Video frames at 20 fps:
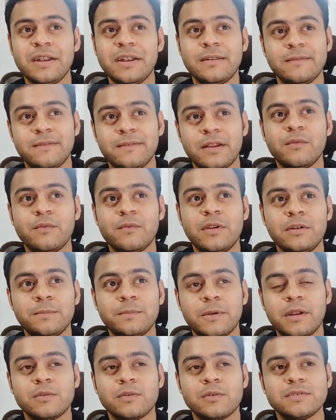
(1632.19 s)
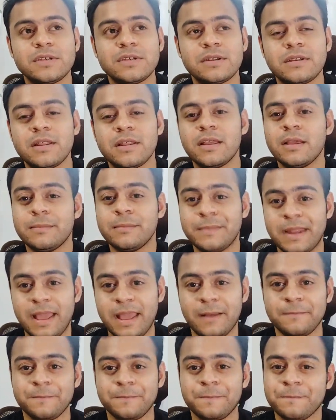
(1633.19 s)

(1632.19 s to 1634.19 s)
difficult way to pronounce it, but yeah,